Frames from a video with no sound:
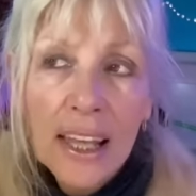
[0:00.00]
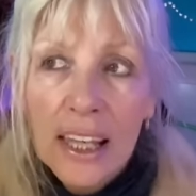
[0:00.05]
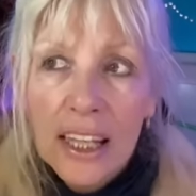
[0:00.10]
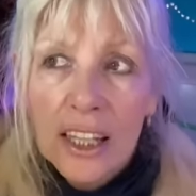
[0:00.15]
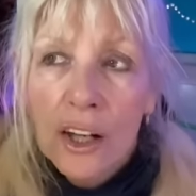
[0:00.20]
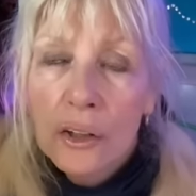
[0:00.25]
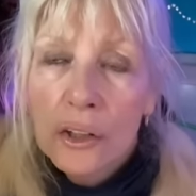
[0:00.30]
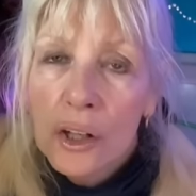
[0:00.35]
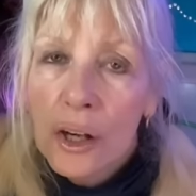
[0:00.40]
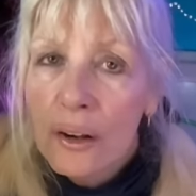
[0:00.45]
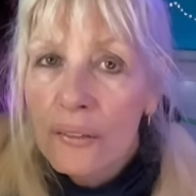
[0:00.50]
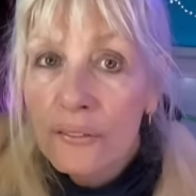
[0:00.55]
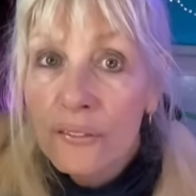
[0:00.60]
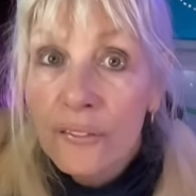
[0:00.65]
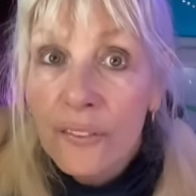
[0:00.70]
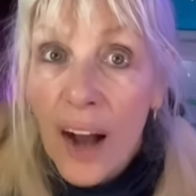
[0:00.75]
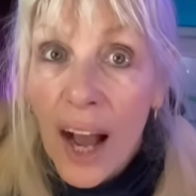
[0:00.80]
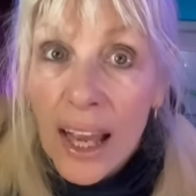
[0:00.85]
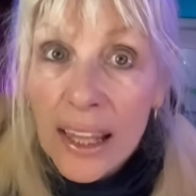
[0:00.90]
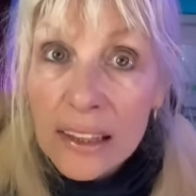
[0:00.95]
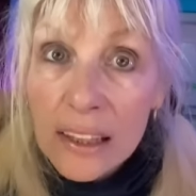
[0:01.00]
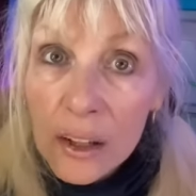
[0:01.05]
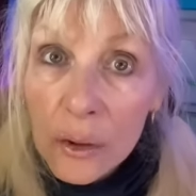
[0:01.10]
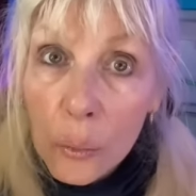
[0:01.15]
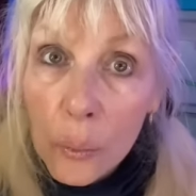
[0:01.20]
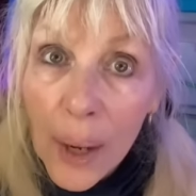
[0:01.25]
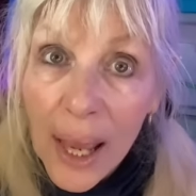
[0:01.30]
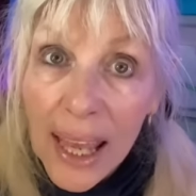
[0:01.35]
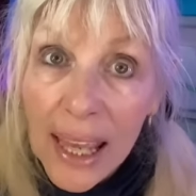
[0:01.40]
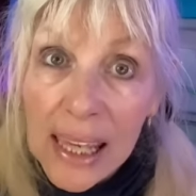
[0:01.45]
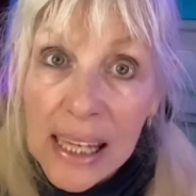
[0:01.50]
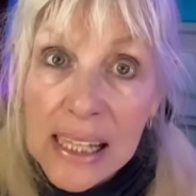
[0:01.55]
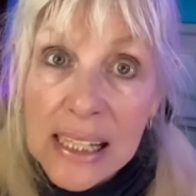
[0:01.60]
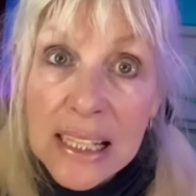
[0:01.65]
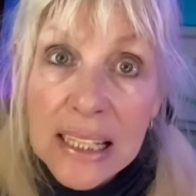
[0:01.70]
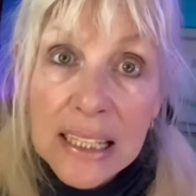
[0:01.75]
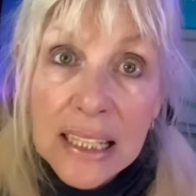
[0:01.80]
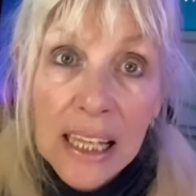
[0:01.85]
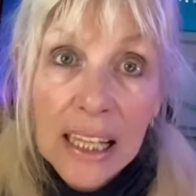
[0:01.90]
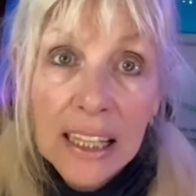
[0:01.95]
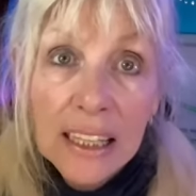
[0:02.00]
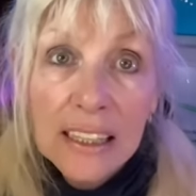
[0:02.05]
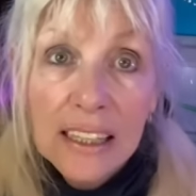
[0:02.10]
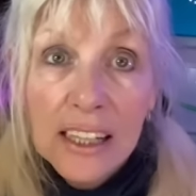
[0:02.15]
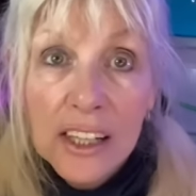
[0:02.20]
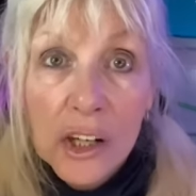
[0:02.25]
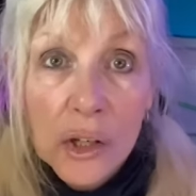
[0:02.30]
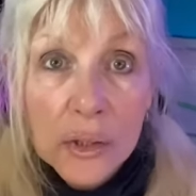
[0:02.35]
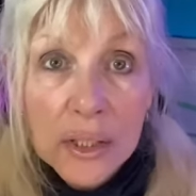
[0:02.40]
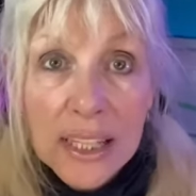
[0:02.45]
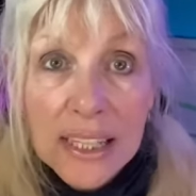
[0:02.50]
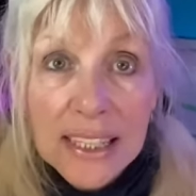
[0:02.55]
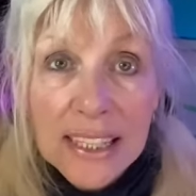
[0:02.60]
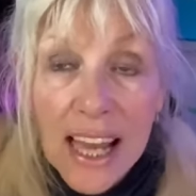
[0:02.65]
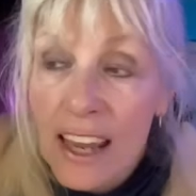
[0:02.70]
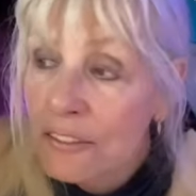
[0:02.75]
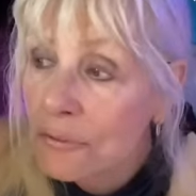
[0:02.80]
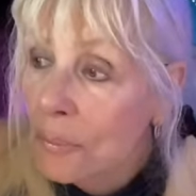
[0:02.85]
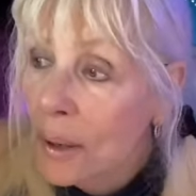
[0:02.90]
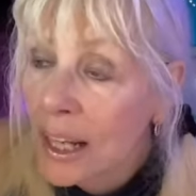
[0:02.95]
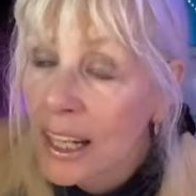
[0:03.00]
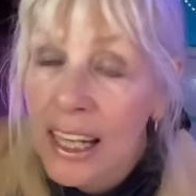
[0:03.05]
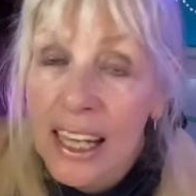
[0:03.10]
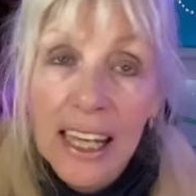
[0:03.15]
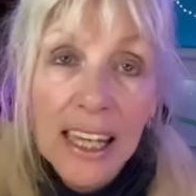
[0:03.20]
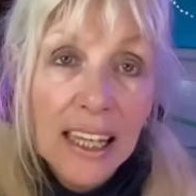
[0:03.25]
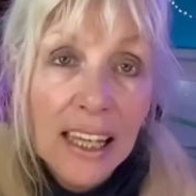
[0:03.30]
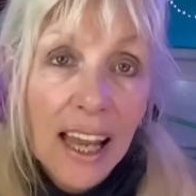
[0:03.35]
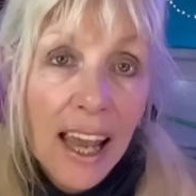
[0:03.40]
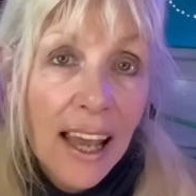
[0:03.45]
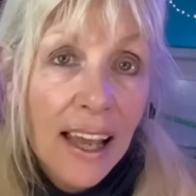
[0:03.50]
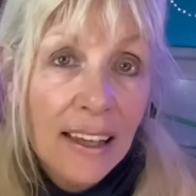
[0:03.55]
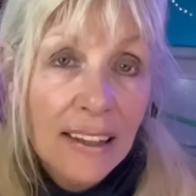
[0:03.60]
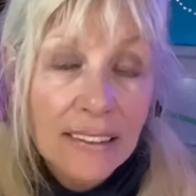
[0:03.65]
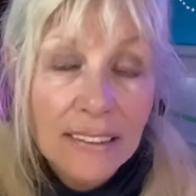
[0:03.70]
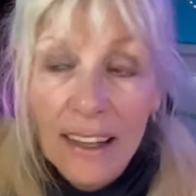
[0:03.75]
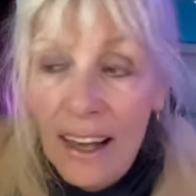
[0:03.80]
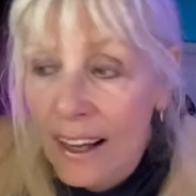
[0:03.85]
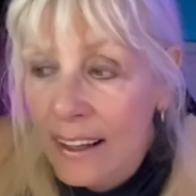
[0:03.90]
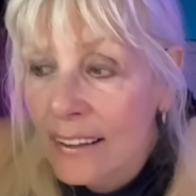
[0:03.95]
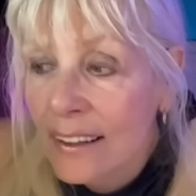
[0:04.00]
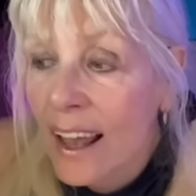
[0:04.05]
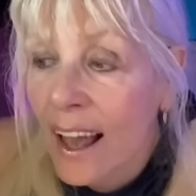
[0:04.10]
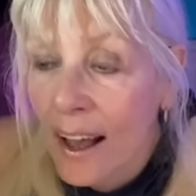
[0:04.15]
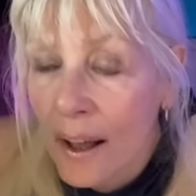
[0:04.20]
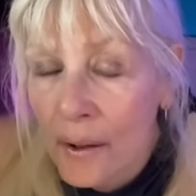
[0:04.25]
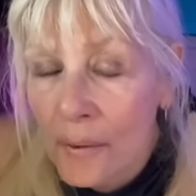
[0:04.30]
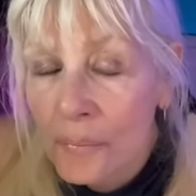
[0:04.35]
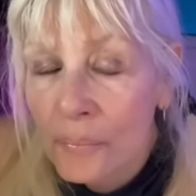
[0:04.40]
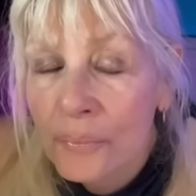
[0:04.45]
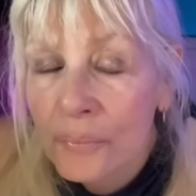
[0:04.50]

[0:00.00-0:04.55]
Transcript: You know, you can find little ways, you know, to save money and uh, yeah.